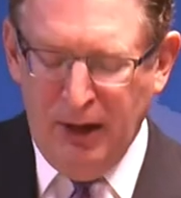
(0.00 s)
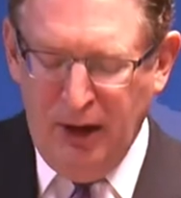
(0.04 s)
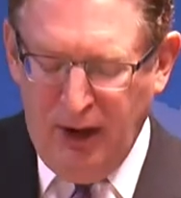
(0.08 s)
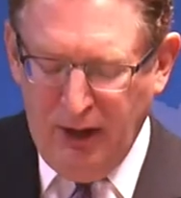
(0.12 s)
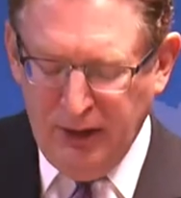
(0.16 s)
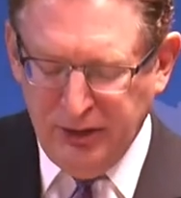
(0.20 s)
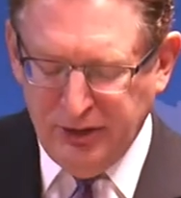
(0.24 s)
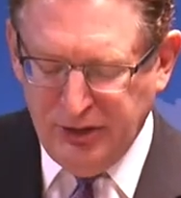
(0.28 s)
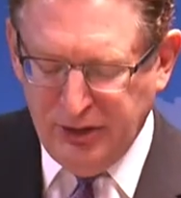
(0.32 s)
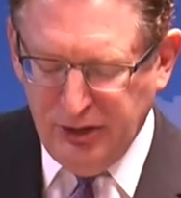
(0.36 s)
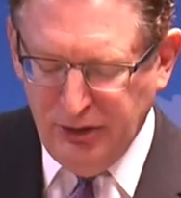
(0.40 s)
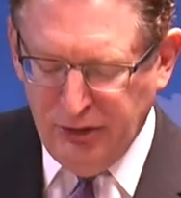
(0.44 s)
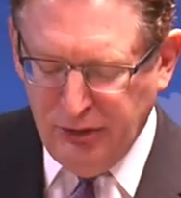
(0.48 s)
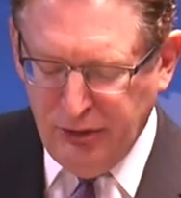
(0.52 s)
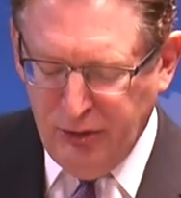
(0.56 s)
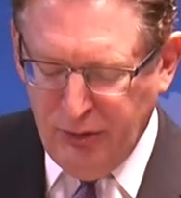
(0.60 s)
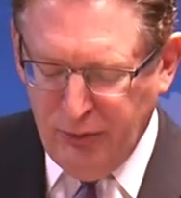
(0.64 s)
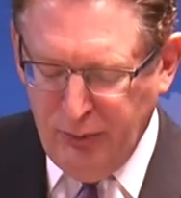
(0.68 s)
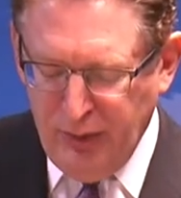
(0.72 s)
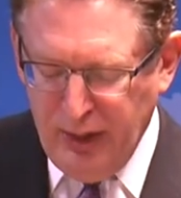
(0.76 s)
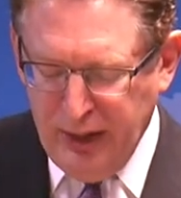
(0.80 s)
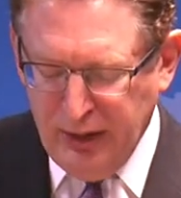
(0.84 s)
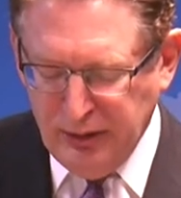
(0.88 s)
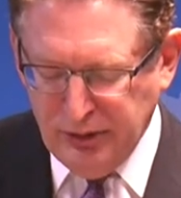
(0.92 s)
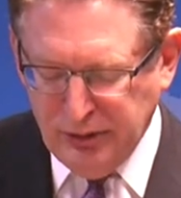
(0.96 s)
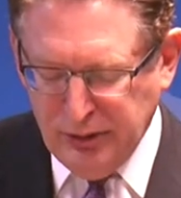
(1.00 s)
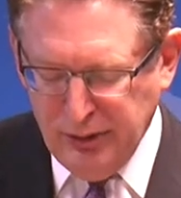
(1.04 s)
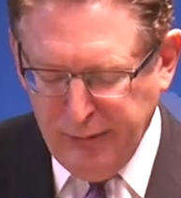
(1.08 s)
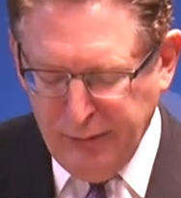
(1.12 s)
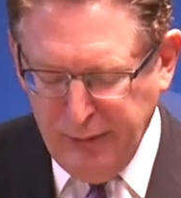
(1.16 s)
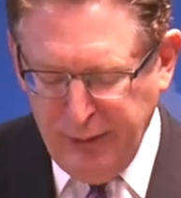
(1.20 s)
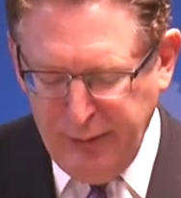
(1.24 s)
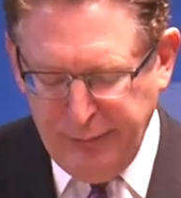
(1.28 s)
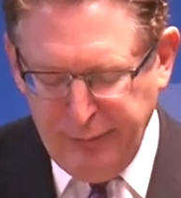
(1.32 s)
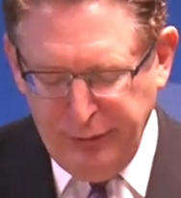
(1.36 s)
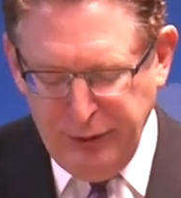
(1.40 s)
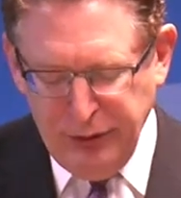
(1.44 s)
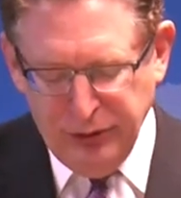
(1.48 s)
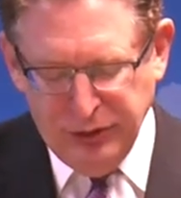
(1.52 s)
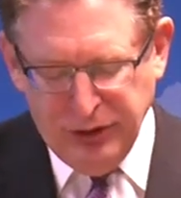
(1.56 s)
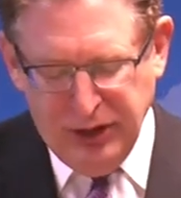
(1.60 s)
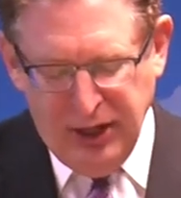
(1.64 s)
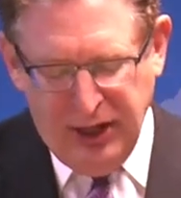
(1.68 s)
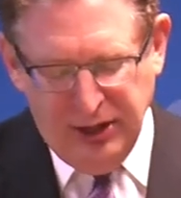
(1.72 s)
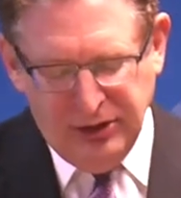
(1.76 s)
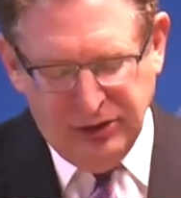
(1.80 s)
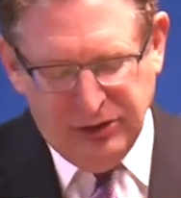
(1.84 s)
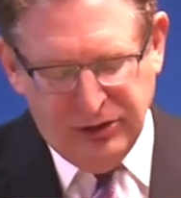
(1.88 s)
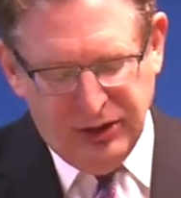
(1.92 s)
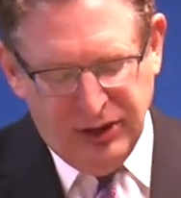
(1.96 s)
are still in a relatively few
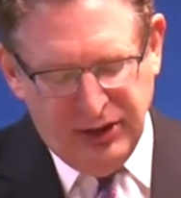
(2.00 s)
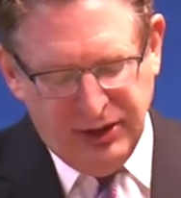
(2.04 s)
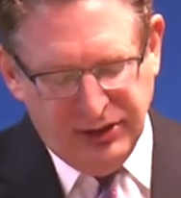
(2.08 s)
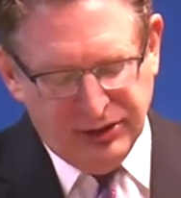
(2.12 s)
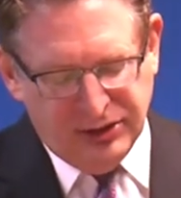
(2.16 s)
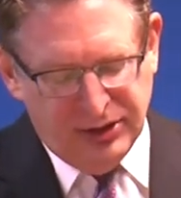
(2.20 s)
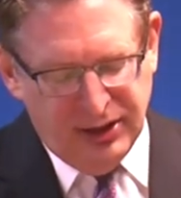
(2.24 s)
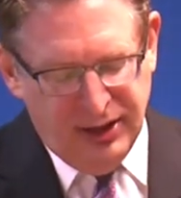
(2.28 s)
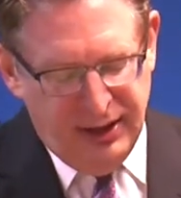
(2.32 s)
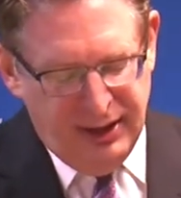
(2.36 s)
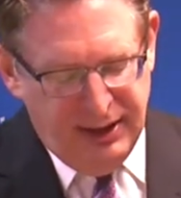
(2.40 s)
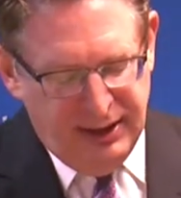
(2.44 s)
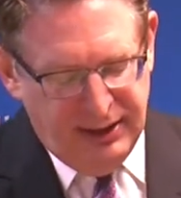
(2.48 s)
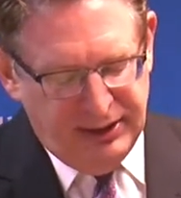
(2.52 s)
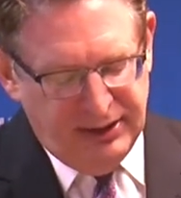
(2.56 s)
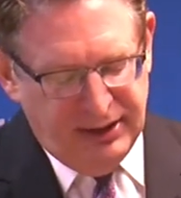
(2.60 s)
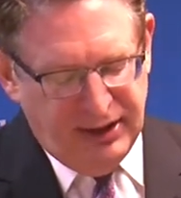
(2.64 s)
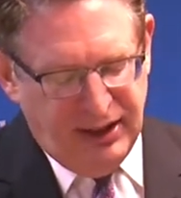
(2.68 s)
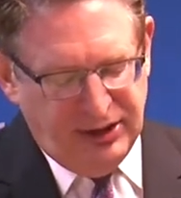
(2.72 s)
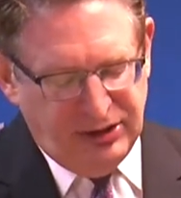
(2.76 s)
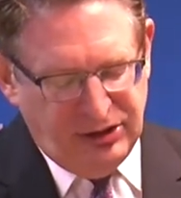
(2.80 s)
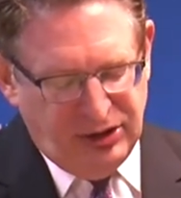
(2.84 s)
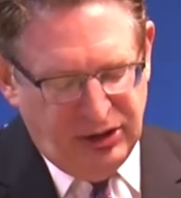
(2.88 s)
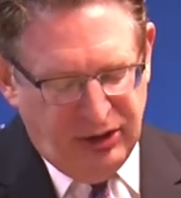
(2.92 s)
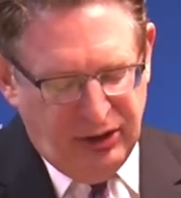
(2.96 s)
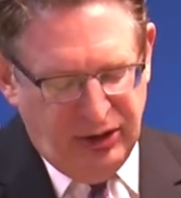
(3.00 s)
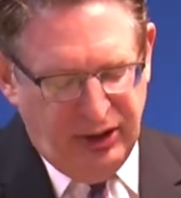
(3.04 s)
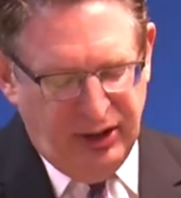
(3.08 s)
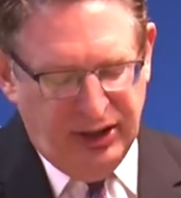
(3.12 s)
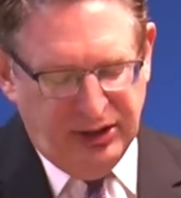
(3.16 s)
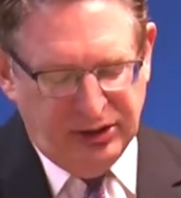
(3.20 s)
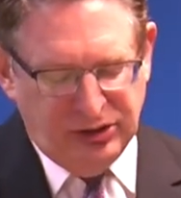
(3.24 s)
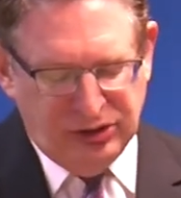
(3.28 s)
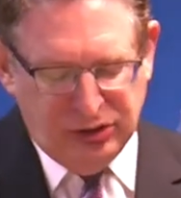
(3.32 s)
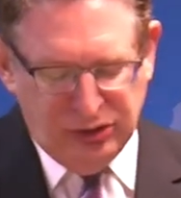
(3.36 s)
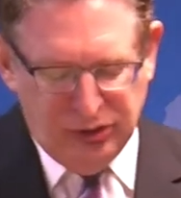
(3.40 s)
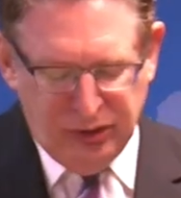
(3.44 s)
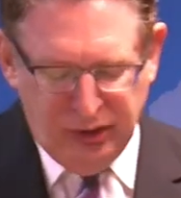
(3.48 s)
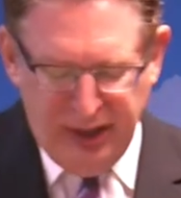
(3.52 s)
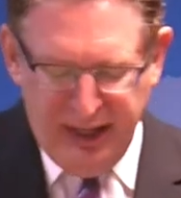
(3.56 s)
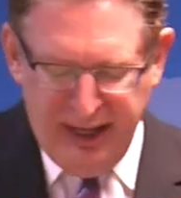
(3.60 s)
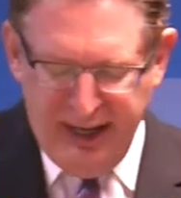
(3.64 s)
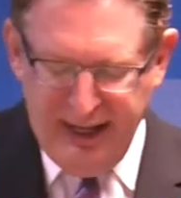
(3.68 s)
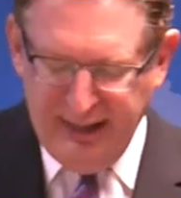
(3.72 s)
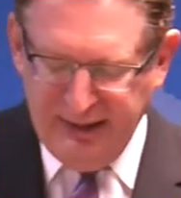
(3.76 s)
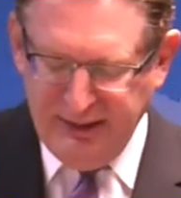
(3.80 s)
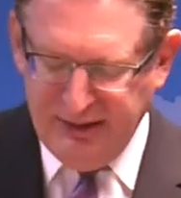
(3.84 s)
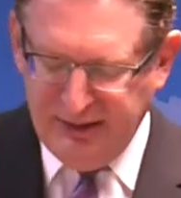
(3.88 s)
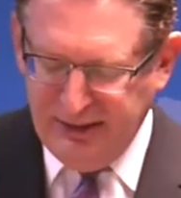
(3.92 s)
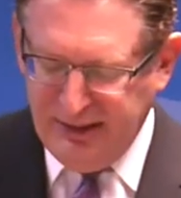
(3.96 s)
countries Nigeria,
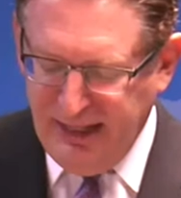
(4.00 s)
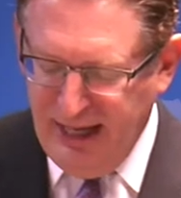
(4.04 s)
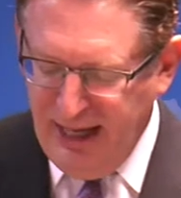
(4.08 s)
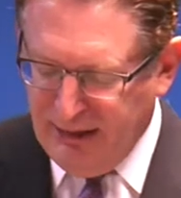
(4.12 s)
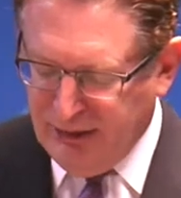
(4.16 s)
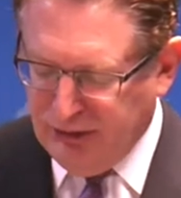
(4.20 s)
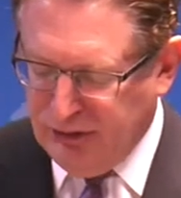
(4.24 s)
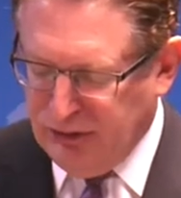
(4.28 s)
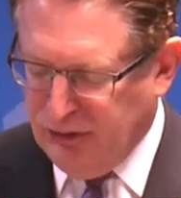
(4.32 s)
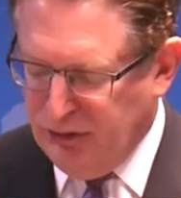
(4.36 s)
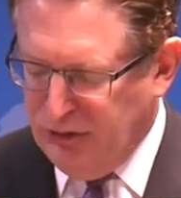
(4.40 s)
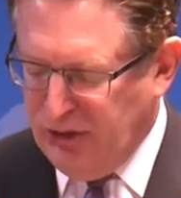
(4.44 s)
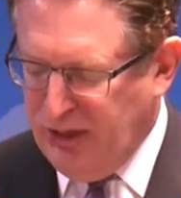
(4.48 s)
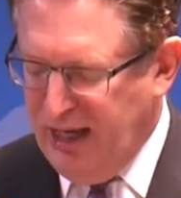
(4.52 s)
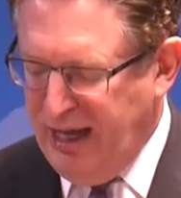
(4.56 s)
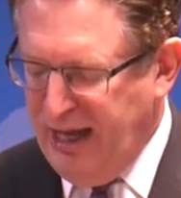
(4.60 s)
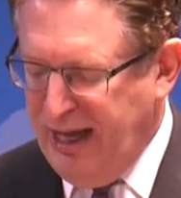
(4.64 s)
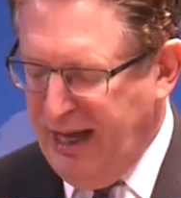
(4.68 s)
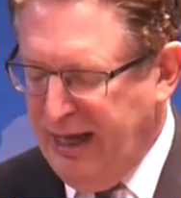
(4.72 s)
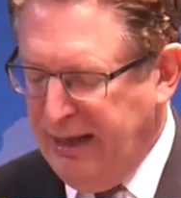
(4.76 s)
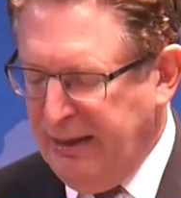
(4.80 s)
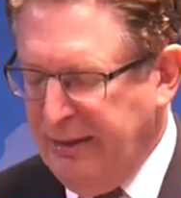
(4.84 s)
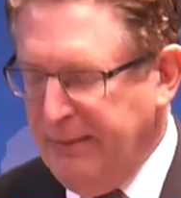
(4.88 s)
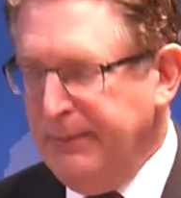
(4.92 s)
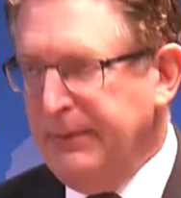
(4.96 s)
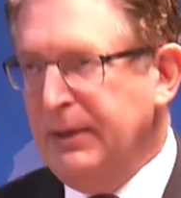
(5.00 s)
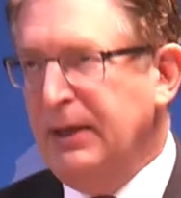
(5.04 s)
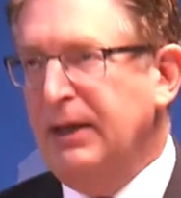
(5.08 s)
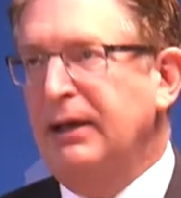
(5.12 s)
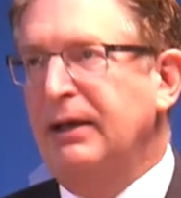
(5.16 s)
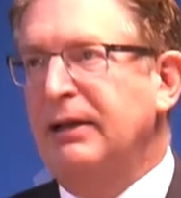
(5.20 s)
Sudan, South Sudan,